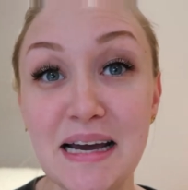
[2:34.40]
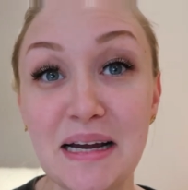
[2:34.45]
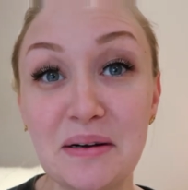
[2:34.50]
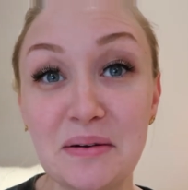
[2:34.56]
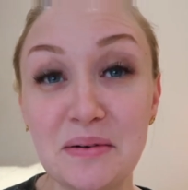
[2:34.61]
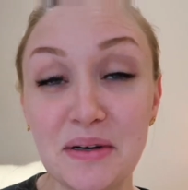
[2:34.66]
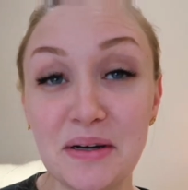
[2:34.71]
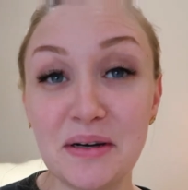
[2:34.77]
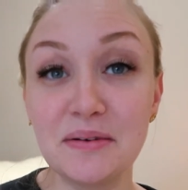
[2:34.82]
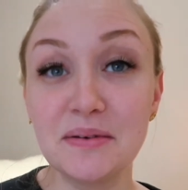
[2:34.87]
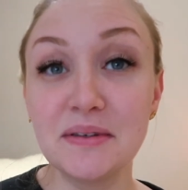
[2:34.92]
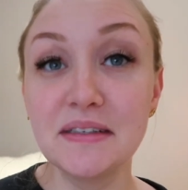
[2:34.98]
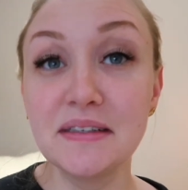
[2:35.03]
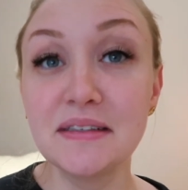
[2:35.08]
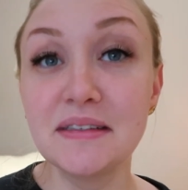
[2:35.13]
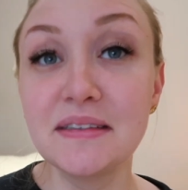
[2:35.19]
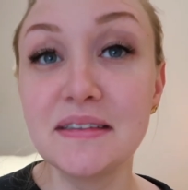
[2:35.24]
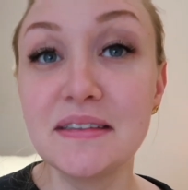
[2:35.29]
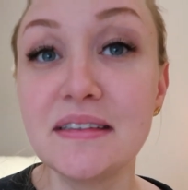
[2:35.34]
I don't know
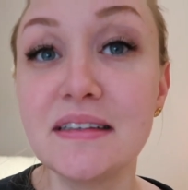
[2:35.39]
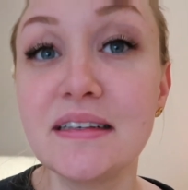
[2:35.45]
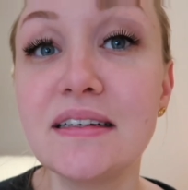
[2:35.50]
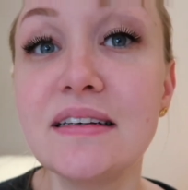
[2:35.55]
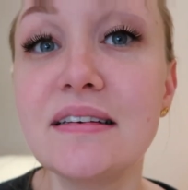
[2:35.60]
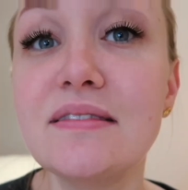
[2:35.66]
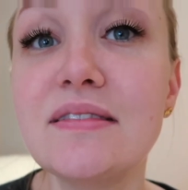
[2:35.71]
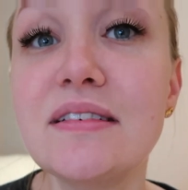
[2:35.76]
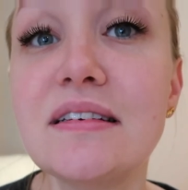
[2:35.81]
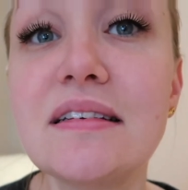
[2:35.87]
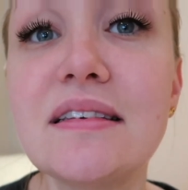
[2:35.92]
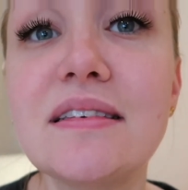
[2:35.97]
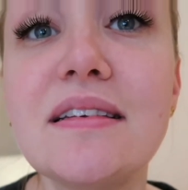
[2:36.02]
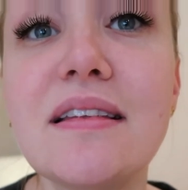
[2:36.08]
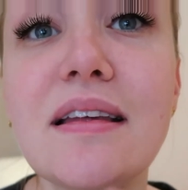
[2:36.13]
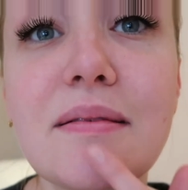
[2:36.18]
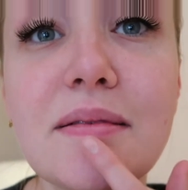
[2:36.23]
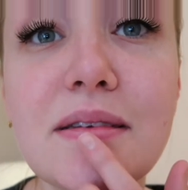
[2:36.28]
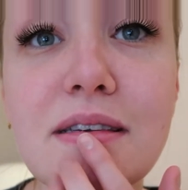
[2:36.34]
if you can
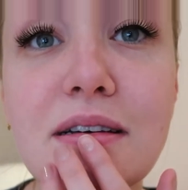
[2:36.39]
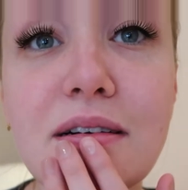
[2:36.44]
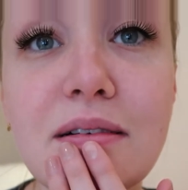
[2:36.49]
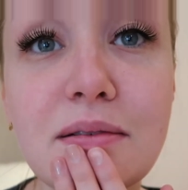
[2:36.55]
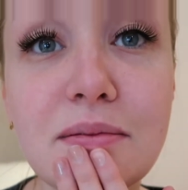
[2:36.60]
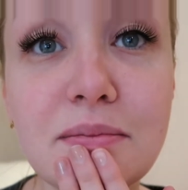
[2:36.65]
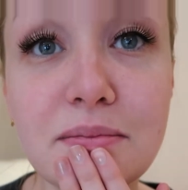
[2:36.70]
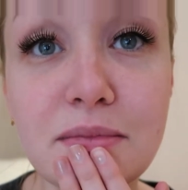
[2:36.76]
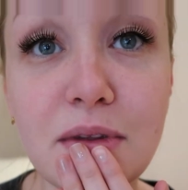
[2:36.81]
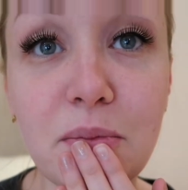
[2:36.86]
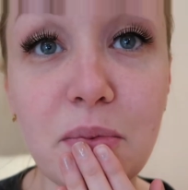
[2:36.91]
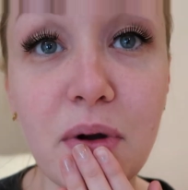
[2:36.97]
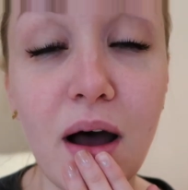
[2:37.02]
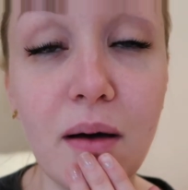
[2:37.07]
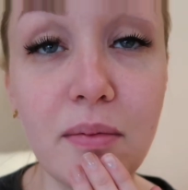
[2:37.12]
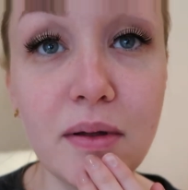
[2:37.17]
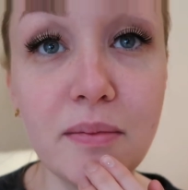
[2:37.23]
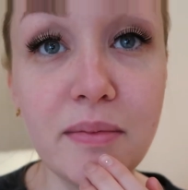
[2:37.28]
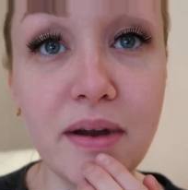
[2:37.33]
see them. So the
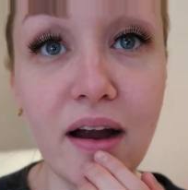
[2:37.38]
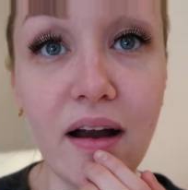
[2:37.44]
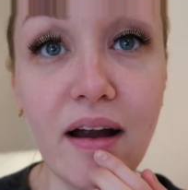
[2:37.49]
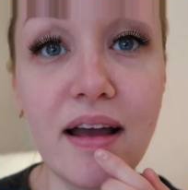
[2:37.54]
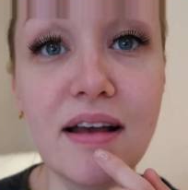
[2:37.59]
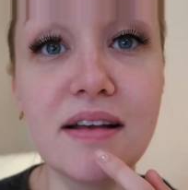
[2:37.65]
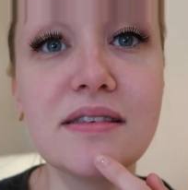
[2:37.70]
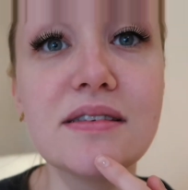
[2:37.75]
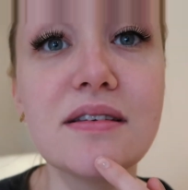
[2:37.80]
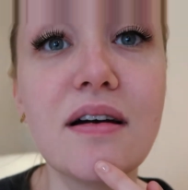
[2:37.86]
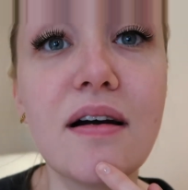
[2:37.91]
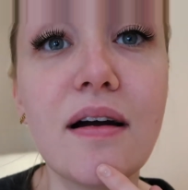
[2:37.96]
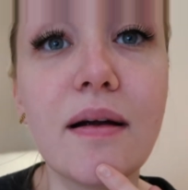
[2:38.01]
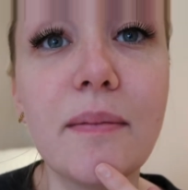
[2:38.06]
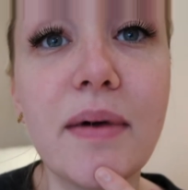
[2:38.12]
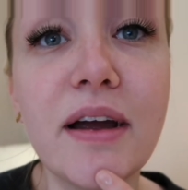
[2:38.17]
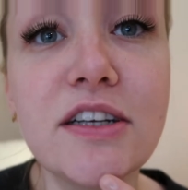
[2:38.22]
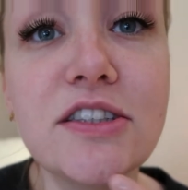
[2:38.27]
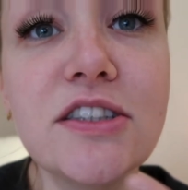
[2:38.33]
problem areas
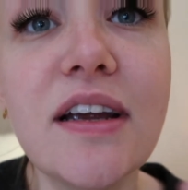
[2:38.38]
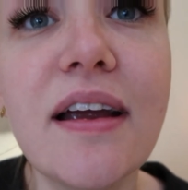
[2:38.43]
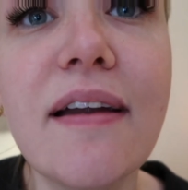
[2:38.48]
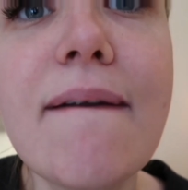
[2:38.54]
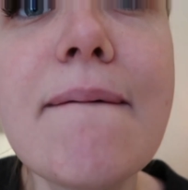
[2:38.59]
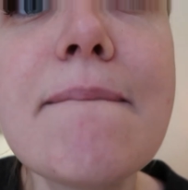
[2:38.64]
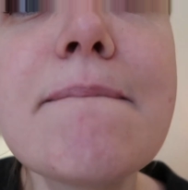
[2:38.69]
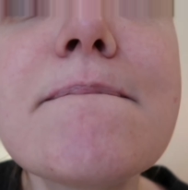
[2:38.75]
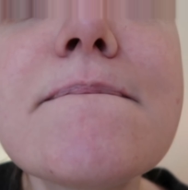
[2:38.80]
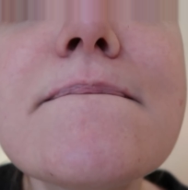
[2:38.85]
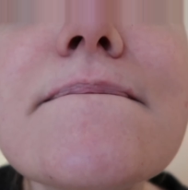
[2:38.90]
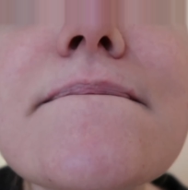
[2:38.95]
are my chin.